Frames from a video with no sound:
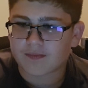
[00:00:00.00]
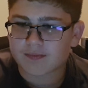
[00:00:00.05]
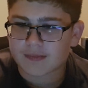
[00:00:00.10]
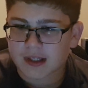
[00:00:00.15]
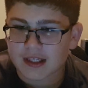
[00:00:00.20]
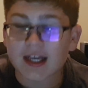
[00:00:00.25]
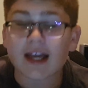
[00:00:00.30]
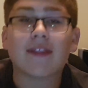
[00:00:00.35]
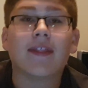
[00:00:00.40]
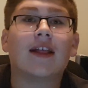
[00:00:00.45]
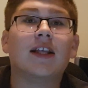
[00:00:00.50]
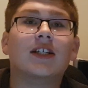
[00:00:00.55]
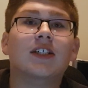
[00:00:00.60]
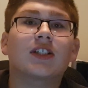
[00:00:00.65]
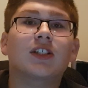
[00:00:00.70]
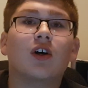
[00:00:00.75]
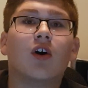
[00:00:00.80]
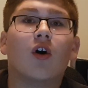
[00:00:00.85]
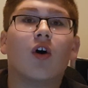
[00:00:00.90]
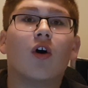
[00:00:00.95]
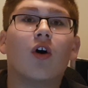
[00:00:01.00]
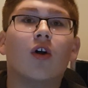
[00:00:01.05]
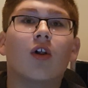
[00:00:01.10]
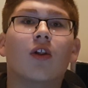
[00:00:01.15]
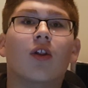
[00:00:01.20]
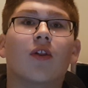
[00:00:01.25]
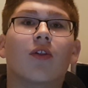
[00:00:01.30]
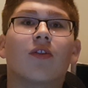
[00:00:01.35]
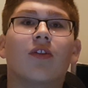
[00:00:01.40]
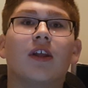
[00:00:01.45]
again, this is
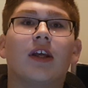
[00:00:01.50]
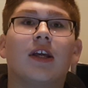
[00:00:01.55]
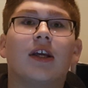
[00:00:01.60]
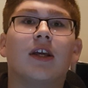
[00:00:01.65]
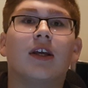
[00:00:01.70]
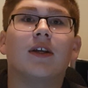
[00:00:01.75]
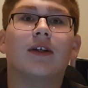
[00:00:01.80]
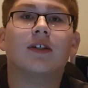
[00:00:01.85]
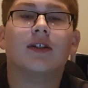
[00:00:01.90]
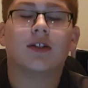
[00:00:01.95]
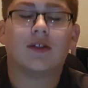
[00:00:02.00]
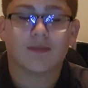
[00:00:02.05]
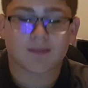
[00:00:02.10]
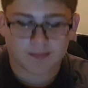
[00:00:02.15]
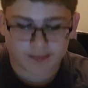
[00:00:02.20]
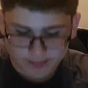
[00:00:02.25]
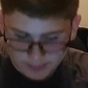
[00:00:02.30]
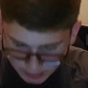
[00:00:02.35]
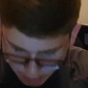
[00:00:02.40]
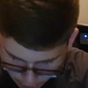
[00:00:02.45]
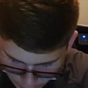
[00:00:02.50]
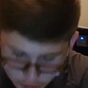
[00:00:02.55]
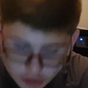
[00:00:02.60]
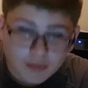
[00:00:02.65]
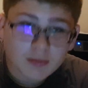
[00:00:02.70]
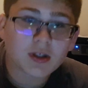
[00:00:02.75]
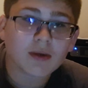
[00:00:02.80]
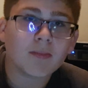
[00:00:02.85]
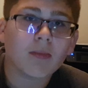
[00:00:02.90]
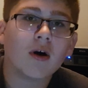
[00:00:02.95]
all the
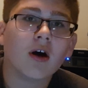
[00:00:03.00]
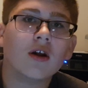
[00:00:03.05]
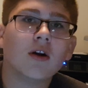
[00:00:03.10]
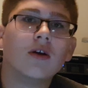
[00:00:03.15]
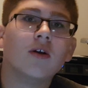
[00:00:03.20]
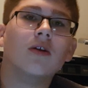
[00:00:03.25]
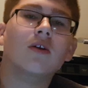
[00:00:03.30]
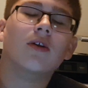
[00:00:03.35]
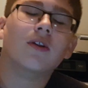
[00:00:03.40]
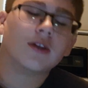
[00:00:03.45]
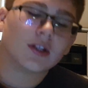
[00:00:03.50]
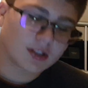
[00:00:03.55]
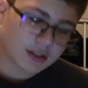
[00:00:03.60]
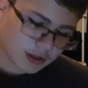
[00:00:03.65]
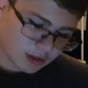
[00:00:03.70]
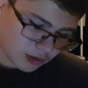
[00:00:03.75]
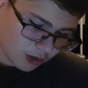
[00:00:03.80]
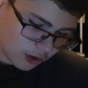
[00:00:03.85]
aluminum model. This is